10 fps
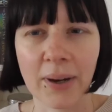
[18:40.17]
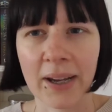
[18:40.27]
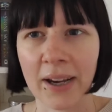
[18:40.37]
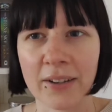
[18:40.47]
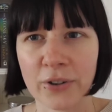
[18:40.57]
I
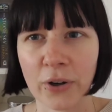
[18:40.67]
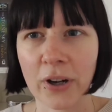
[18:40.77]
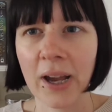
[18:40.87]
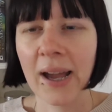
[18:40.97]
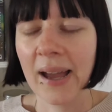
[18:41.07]
can't
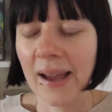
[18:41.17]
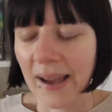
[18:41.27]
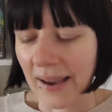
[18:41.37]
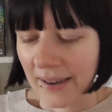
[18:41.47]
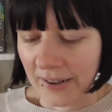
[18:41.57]
talk.
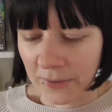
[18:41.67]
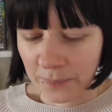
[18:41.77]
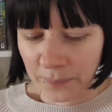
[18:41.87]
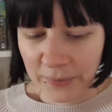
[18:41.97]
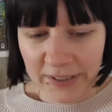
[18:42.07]

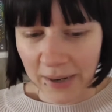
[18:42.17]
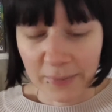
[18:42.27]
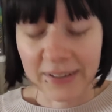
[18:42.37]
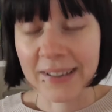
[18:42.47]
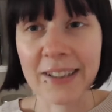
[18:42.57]
But yeah,
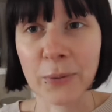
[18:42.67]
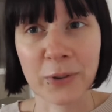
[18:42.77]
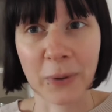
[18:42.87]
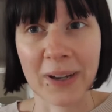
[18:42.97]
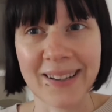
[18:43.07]
basically it
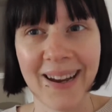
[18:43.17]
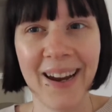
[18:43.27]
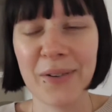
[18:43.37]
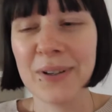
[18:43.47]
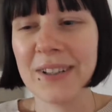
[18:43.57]
was great.
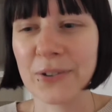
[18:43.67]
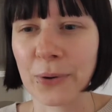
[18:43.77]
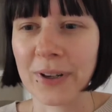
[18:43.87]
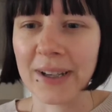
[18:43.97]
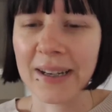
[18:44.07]
I really
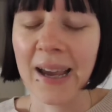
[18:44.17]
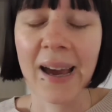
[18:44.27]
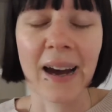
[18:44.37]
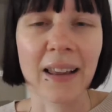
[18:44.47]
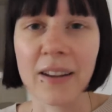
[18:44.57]
enjoyed it.
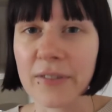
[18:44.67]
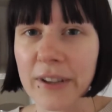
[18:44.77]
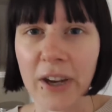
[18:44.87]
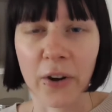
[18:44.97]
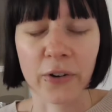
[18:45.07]
I loved
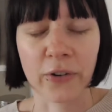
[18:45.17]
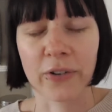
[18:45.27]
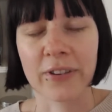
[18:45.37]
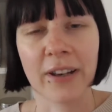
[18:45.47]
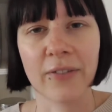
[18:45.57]
the
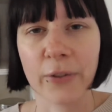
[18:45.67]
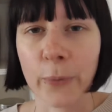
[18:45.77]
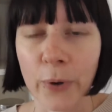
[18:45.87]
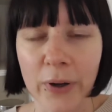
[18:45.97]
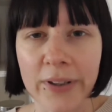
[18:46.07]
characters. I loved the
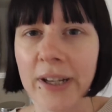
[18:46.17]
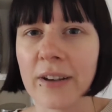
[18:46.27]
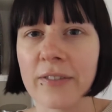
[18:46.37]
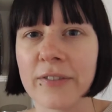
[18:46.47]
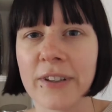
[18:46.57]
world. I
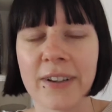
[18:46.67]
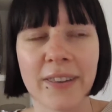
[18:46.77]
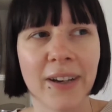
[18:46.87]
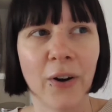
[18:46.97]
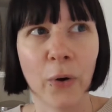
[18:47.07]
loved
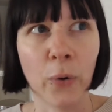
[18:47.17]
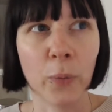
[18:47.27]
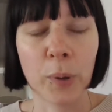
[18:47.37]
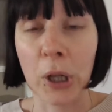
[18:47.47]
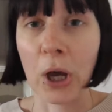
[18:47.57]
the
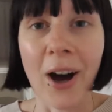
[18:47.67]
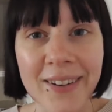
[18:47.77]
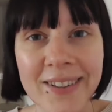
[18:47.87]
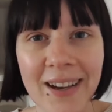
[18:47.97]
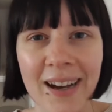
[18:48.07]
whole
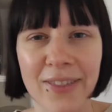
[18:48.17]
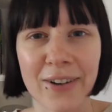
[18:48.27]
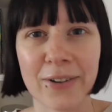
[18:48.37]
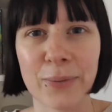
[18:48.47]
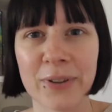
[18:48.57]
plot. I
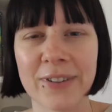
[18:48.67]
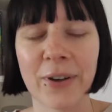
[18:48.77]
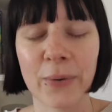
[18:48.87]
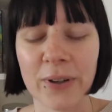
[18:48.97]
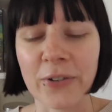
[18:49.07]
thought it was
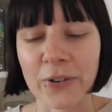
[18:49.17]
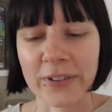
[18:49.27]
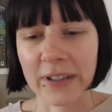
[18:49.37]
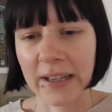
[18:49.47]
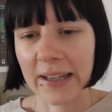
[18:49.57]
so
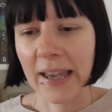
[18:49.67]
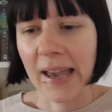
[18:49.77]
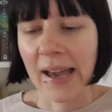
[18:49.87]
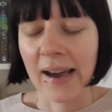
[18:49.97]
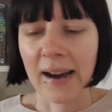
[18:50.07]
interesting.
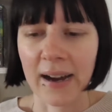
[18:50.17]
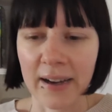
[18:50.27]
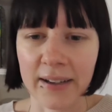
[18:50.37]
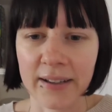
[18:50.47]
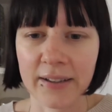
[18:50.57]

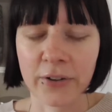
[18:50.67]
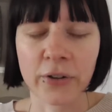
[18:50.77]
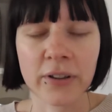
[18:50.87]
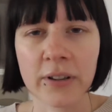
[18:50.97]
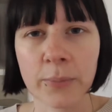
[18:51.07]
I
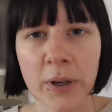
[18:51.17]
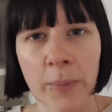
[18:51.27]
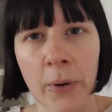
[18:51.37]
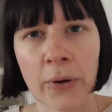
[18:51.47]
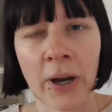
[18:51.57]
talked a little bit
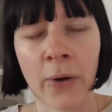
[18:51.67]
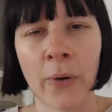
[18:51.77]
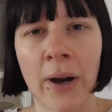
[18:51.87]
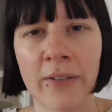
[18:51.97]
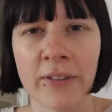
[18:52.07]
about
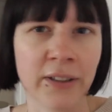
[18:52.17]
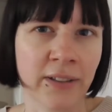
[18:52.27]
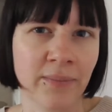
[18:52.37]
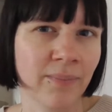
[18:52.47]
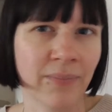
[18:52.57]
how I
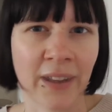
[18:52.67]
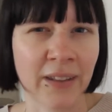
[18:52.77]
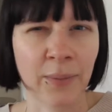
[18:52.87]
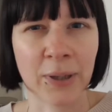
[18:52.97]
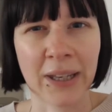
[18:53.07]
felt
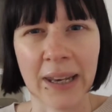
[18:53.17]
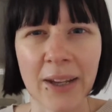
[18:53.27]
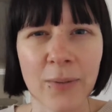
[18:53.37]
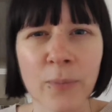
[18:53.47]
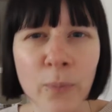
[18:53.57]
that the
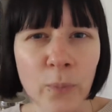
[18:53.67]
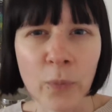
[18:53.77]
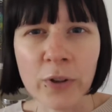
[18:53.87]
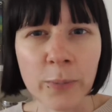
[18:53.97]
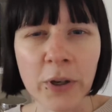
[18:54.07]
beginning
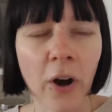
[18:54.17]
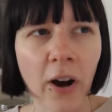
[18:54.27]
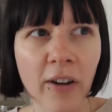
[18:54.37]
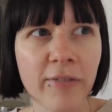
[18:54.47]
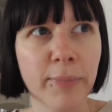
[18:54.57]
was a bit
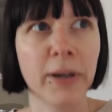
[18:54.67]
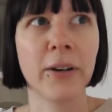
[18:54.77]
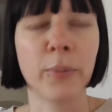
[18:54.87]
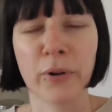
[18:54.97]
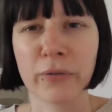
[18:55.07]
off,
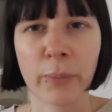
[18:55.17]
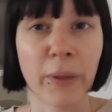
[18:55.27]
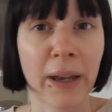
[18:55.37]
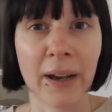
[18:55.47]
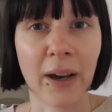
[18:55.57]
but apart from
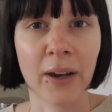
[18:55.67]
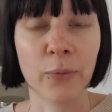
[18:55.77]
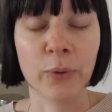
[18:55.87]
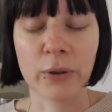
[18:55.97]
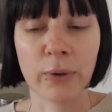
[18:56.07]
that, I
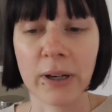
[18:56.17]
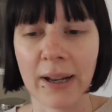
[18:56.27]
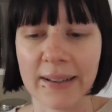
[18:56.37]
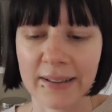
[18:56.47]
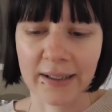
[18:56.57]
really, really
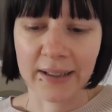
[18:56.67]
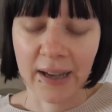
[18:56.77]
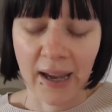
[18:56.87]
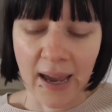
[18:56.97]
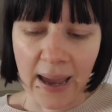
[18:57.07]
liked it.
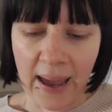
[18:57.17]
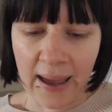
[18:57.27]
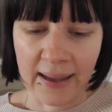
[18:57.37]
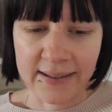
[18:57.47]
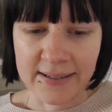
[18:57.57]

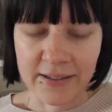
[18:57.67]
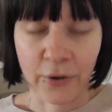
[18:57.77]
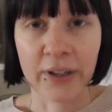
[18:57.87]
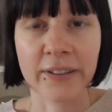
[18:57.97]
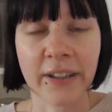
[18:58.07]
And
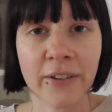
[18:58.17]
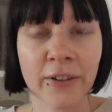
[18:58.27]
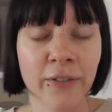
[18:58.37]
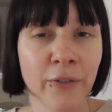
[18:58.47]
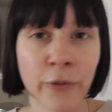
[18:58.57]
so I decided
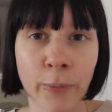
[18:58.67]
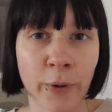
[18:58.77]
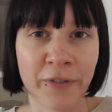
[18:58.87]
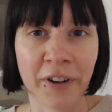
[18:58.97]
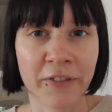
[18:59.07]
to give it
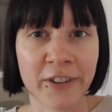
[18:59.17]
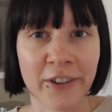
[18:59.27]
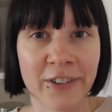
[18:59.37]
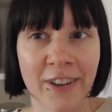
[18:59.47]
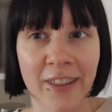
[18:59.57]
4.5
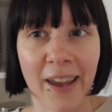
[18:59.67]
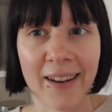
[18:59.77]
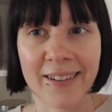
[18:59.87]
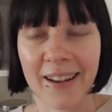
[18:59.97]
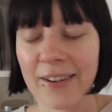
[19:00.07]
stars in the end.